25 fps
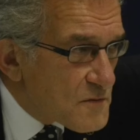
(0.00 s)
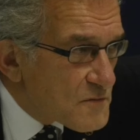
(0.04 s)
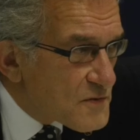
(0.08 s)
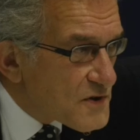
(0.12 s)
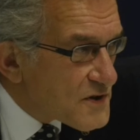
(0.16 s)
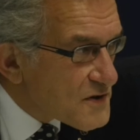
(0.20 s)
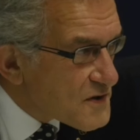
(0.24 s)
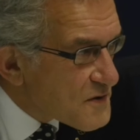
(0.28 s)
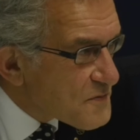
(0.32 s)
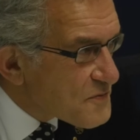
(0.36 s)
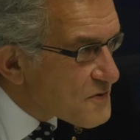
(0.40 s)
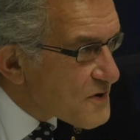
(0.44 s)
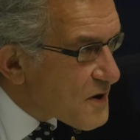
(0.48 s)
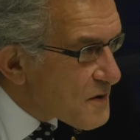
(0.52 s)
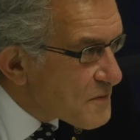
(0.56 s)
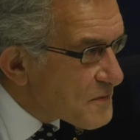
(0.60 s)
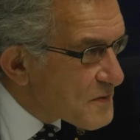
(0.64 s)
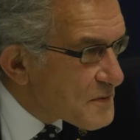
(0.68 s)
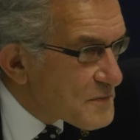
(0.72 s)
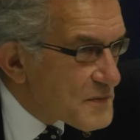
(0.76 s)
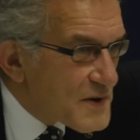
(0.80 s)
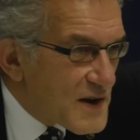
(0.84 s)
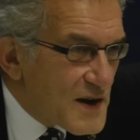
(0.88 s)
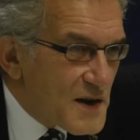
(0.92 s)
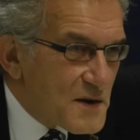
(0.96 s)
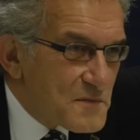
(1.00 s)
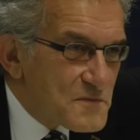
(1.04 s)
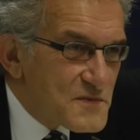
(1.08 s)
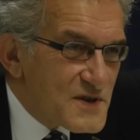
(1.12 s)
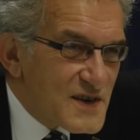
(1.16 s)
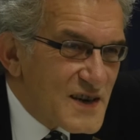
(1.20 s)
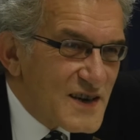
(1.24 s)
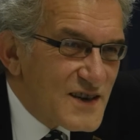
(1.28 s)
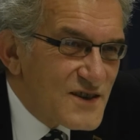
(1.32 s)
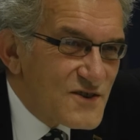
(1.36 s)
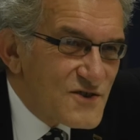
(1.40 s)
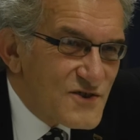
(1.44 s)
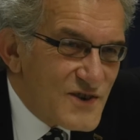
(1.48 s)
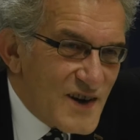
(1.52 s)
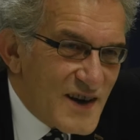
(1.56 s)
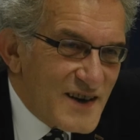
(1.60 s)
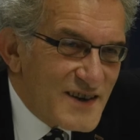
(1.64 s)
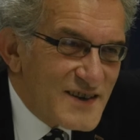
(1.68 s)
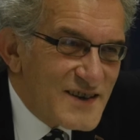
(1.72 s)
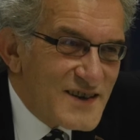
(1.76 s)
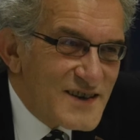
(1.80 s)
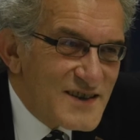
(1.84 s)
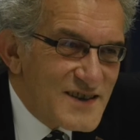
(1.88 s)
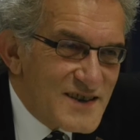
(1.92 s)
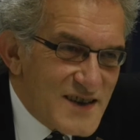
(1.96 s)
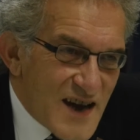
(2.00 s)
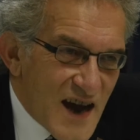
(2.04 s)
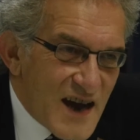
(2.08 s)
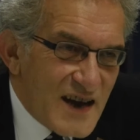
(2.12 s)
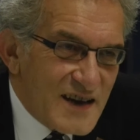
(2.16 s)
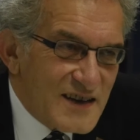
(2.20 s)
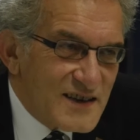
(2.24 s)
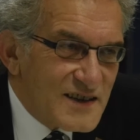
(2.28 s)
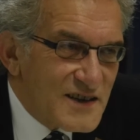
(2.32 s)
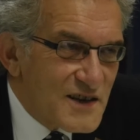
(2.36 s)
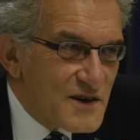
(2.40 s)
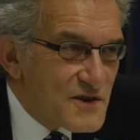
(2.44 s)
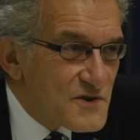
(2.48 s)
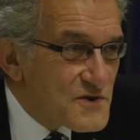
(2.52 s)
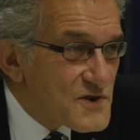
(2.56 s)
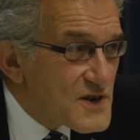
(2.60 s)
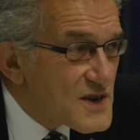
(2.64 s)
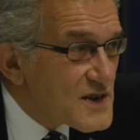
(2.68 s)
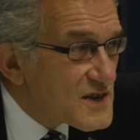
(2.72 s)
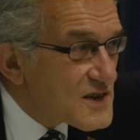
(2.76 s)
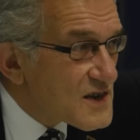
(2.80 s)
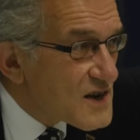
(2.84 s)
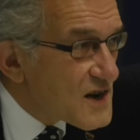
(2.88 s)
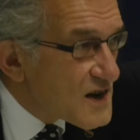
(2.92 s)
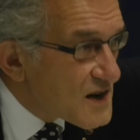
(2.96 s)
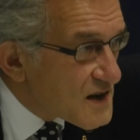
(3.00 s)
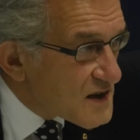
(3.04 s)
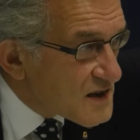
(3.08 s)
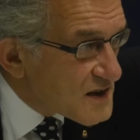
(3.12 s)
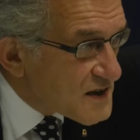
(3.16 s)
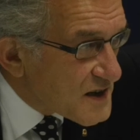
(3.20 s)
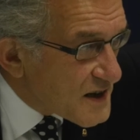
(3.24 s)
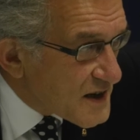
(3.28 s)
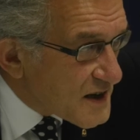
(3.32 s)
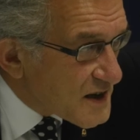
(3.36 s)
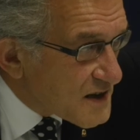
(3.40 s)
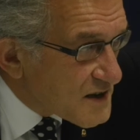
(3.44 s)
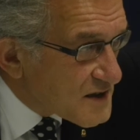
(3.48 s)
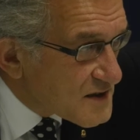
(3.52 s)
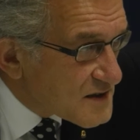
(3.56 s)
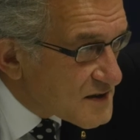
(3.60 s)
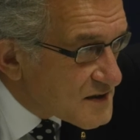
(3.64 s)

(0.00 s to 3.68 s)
But the problem comes in trying to diagnose it early.